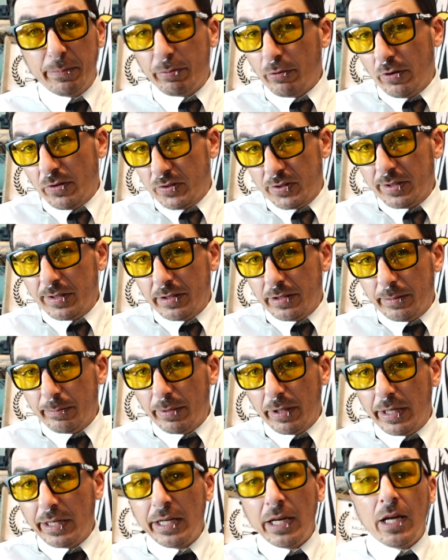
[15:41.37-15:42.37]
personally,
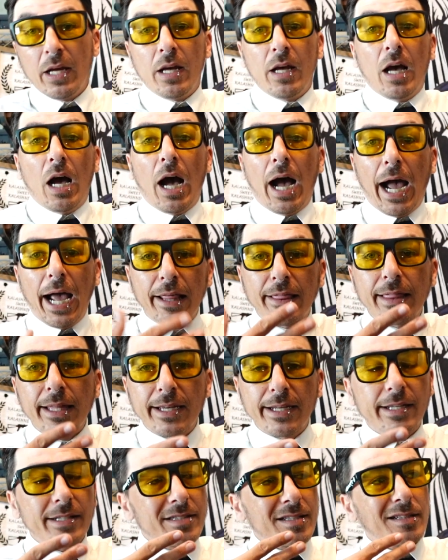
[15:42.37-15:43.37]
but I
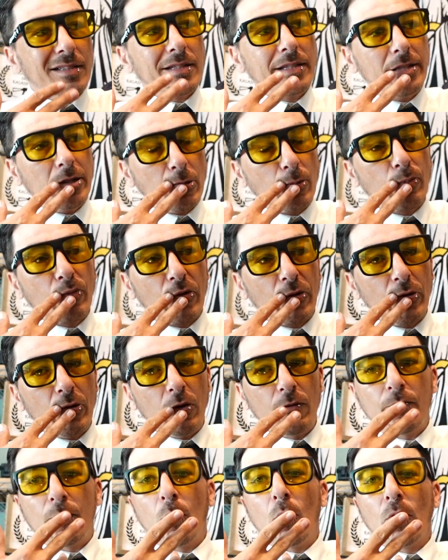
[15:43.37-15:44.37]
think it's a little
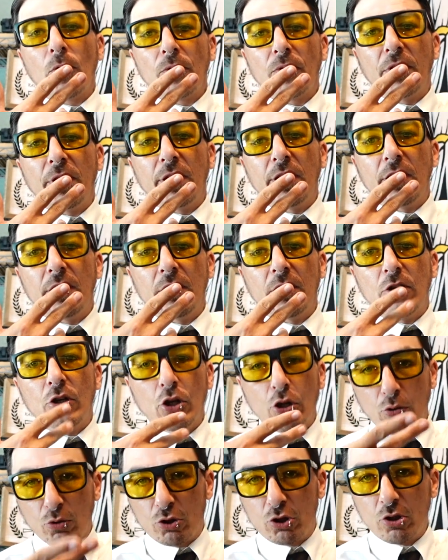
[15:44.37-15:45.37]
brutal for the
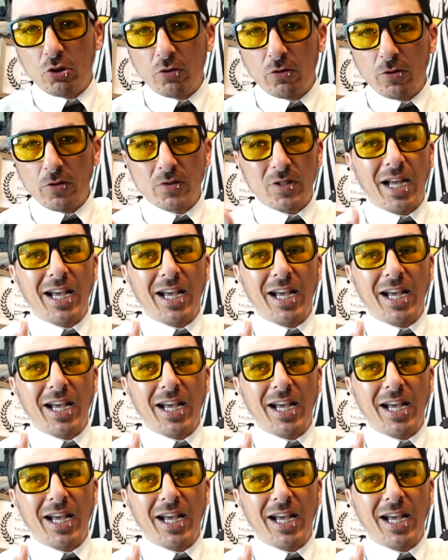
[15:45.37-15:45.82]
new shooters.